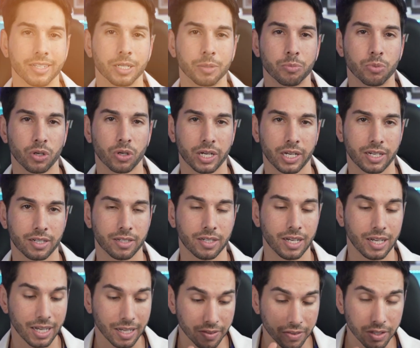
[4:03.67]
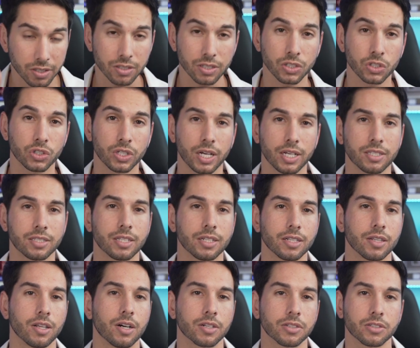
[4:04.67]
their brain. This suggests
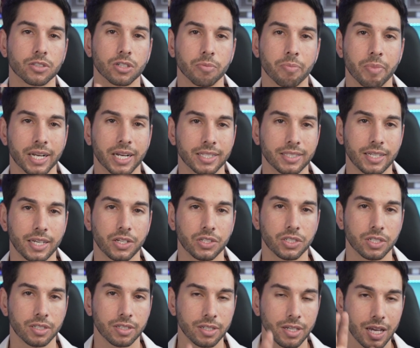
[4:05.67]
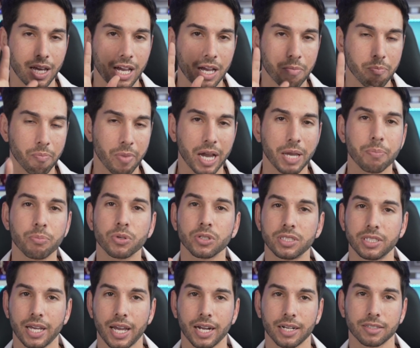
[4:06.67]
that long term meditation might
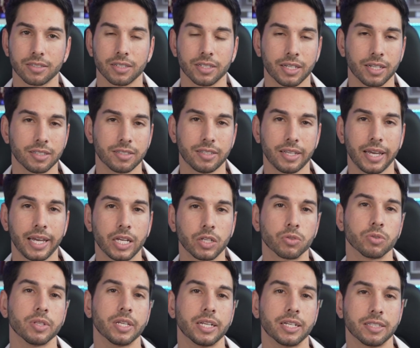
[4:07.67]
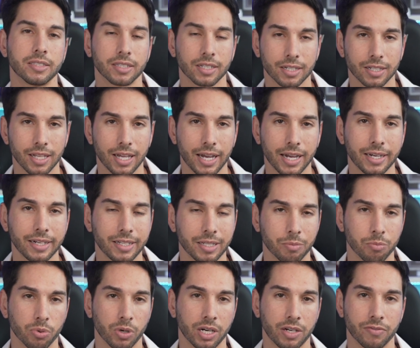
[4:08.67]
protect against age related decline
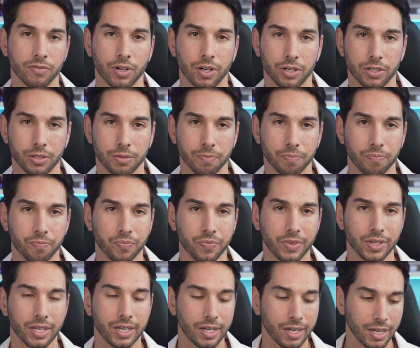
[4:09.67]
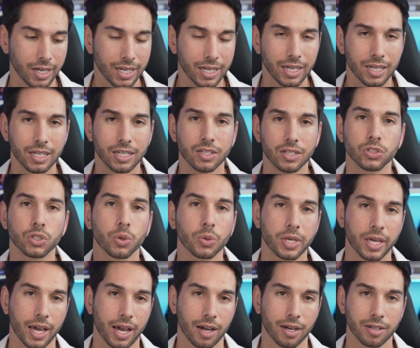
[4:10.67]
in brain volume. So,
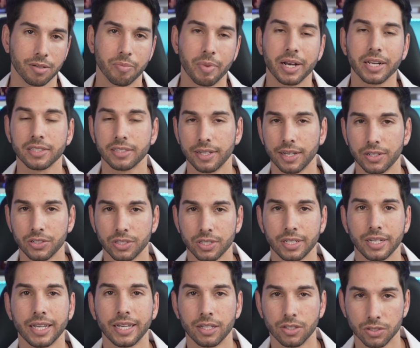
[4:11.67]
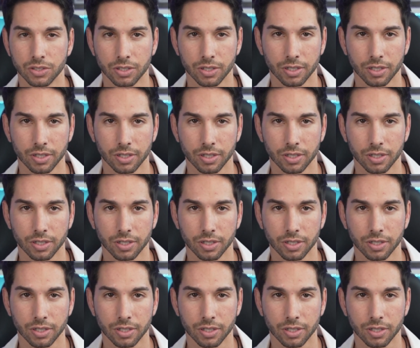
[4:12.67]
yeah, meditation is